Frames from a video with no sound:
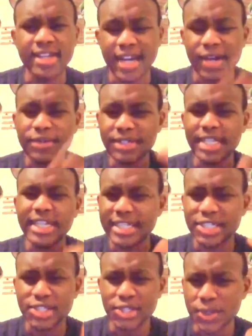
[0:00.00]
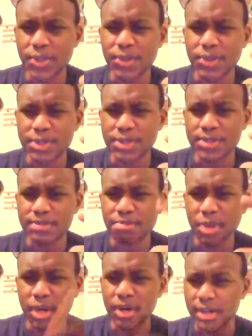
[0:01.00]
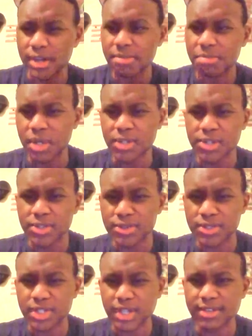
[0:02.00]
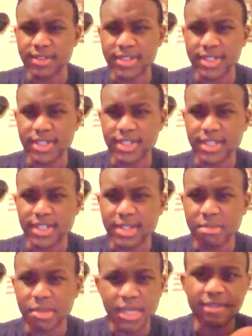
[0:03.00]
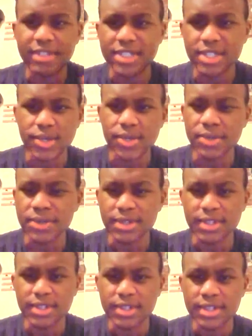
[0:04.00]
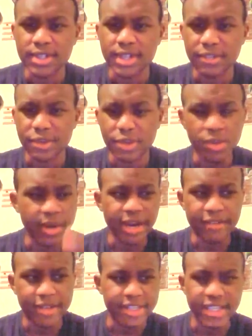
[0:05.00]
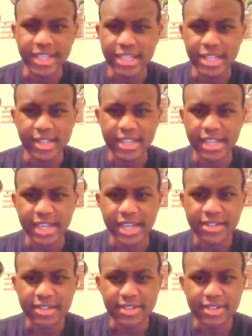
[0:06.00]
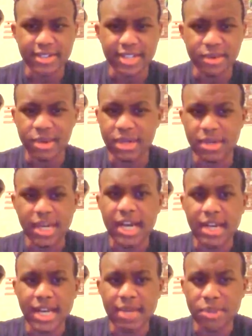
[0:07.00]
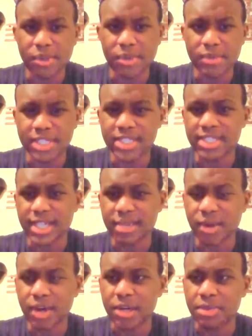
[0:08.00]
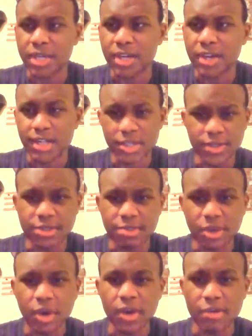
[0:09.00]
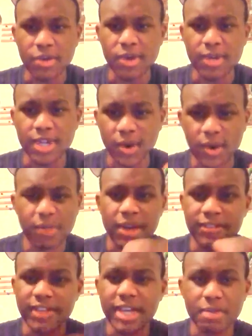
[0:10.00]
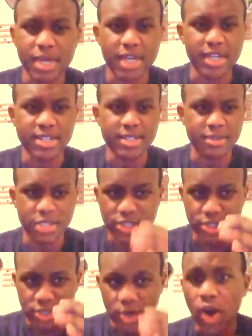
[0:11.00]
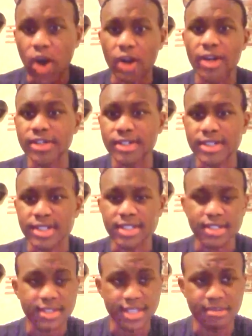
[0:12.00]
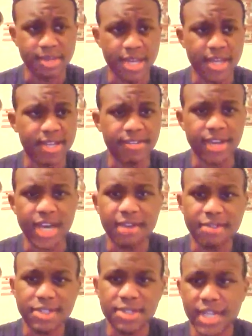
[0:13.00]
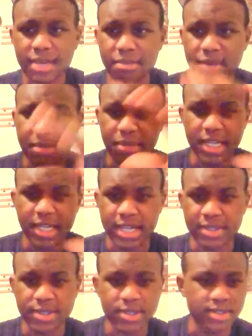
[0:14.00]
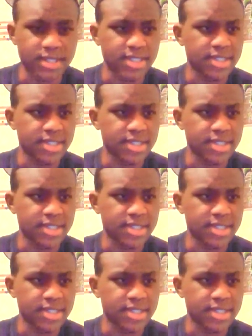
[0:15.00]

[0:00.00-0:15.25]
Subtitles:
don't think it shows personal stuff. But even so, if you do have anything like that, we can kind of like build, just like Markiplier, a little small community on my fan page and just talk. Heck, if I have to, I can probably make like a little